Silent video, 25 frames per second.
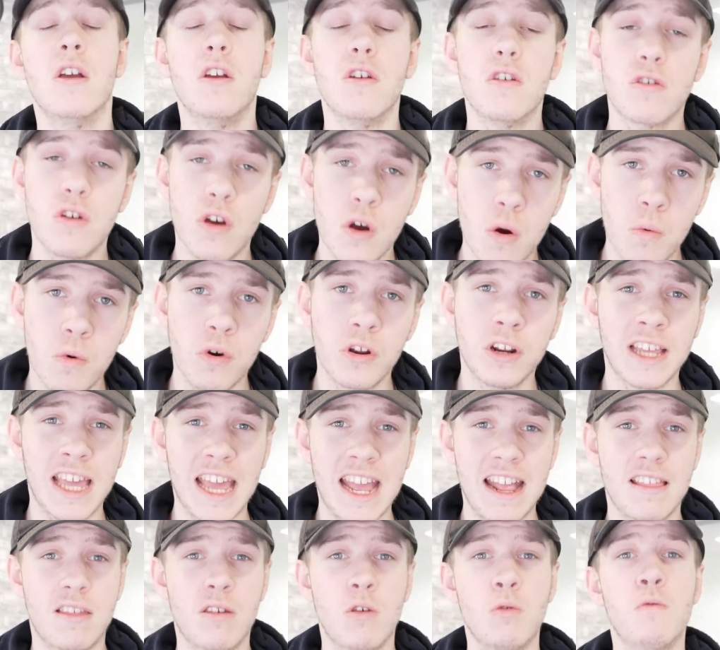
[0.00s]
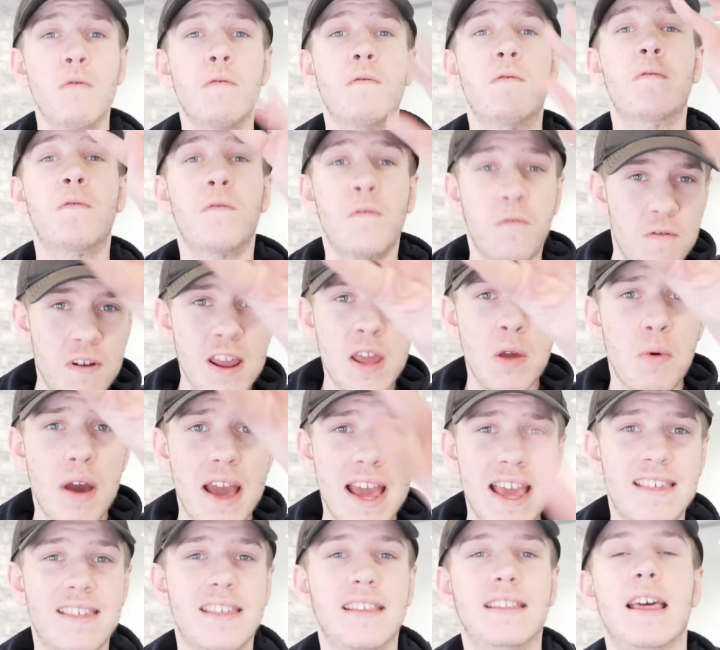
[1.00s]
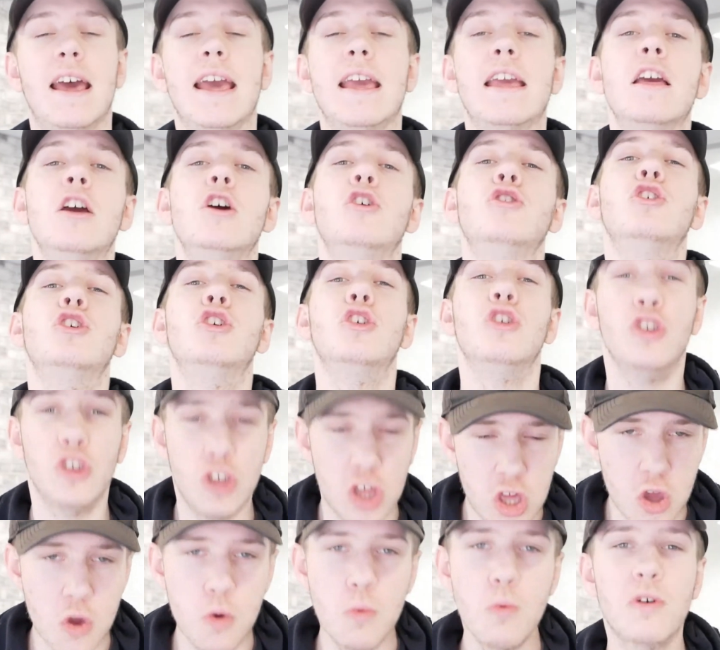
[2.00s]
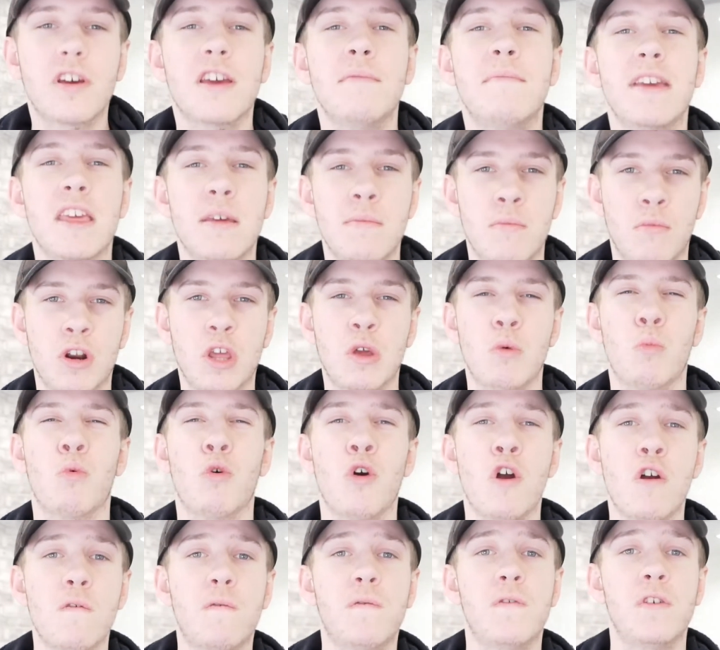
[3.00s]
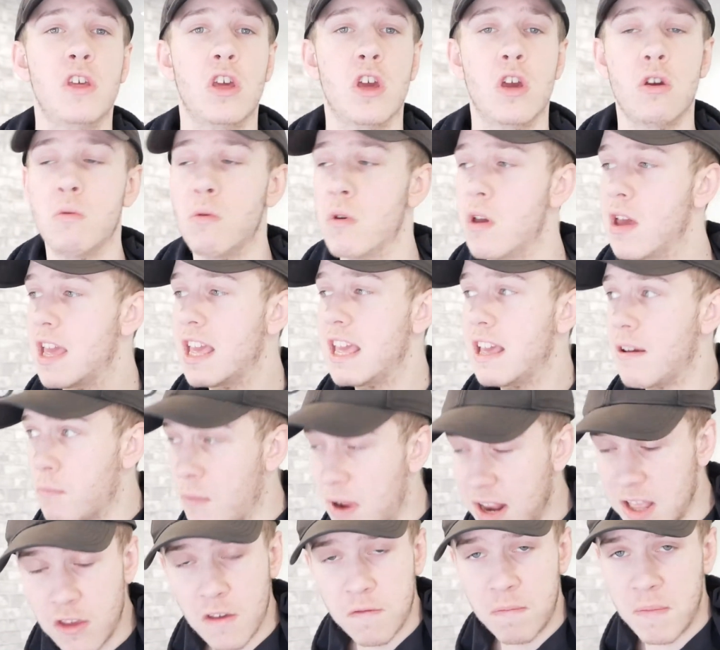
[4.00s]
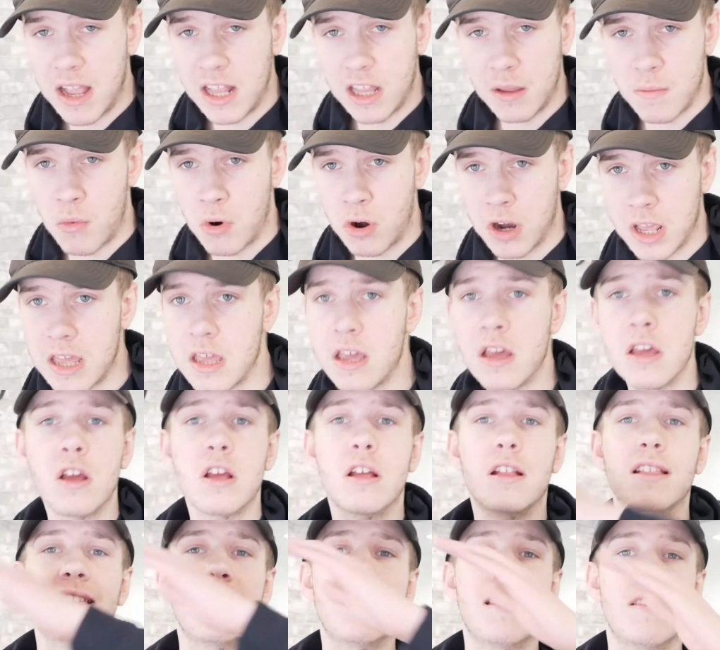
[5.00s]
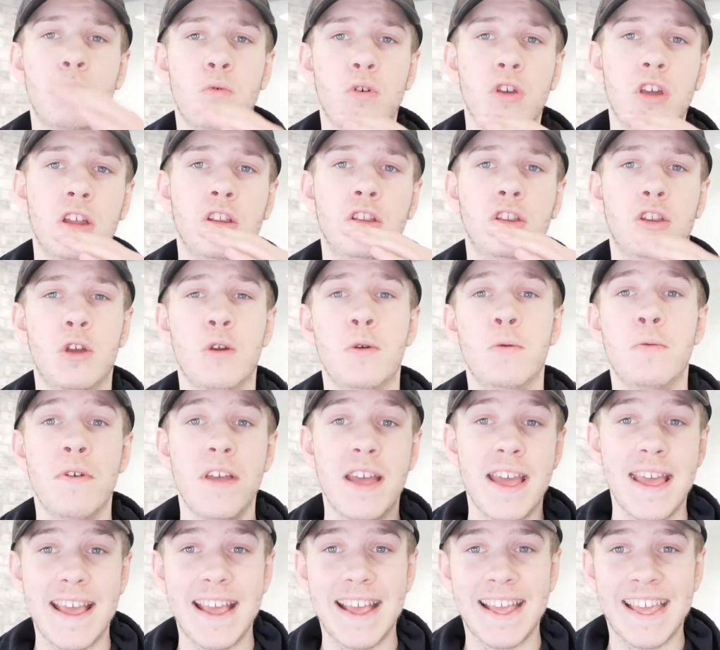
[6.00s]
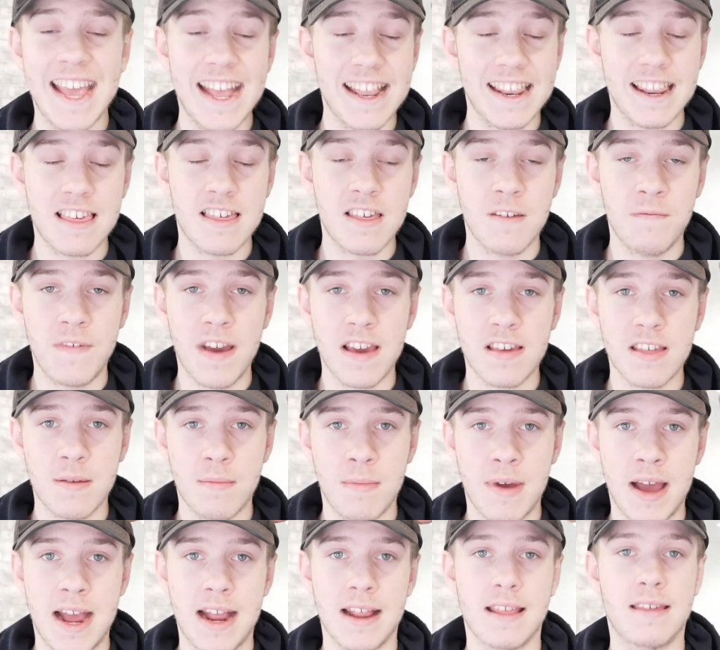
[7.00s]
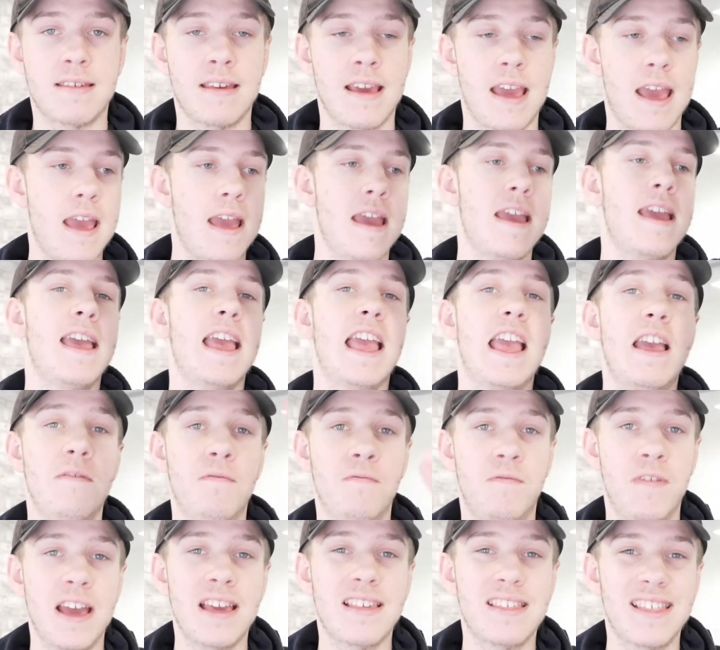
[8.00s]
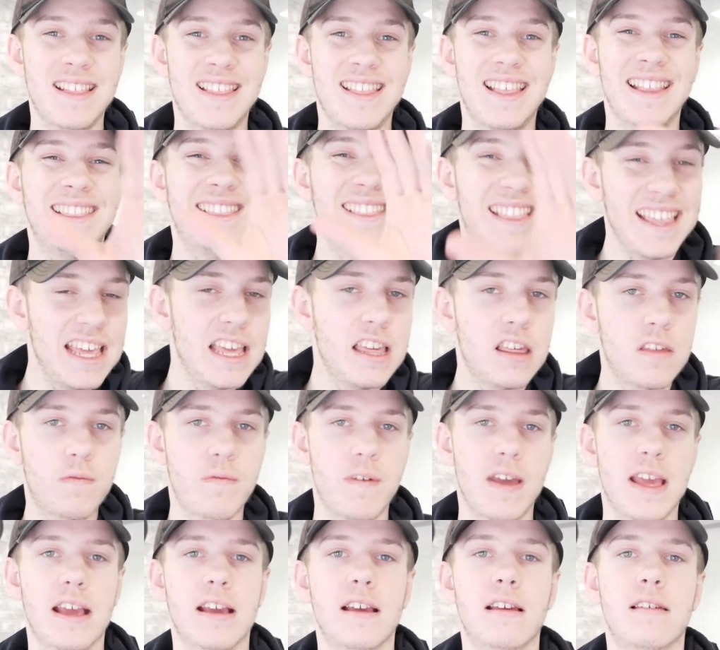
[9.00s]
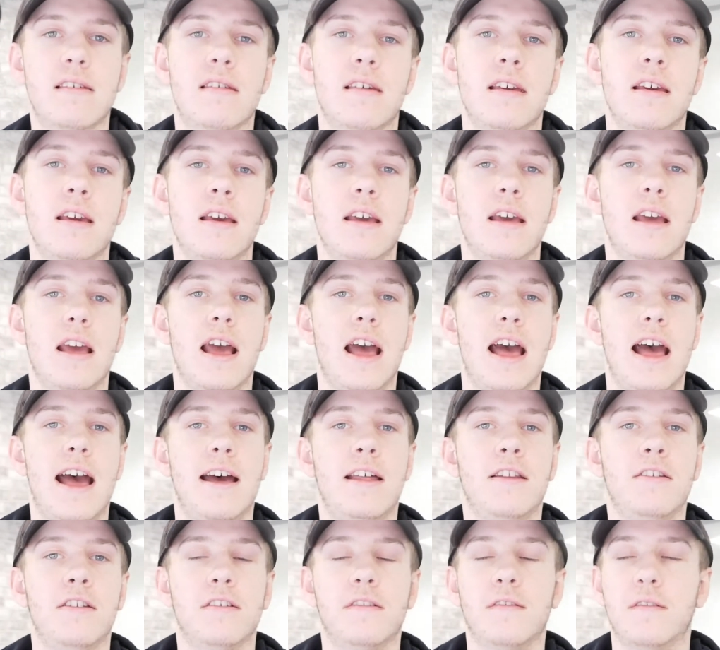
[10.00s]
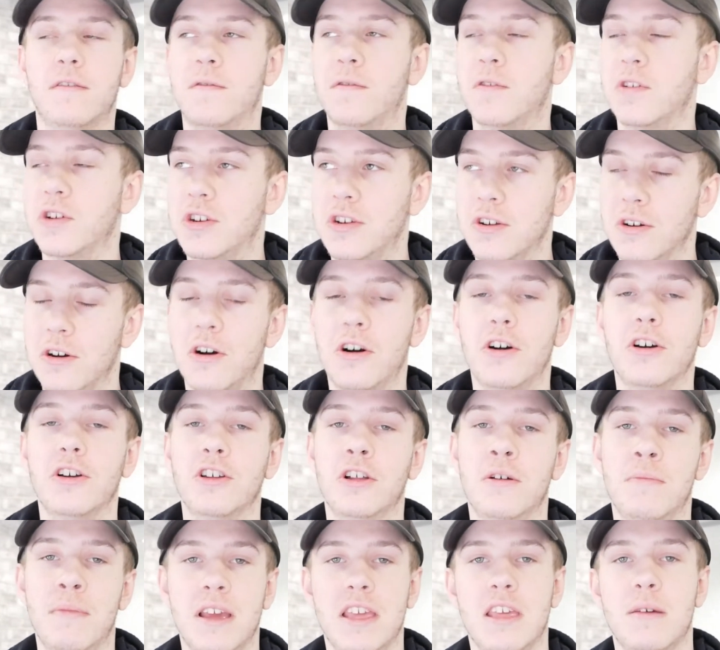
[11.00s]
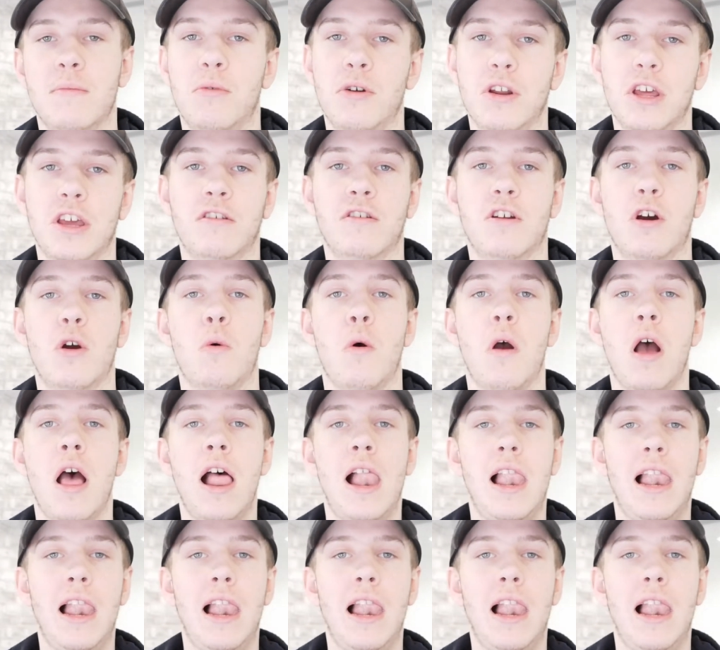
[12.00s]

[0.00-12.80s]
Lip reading: So we're going to get into 3 ways today that you can make your money work for you. When you've made the money, this is what you can do. Get this investor mindset, invest into these things, and for sure you'll make your money grow.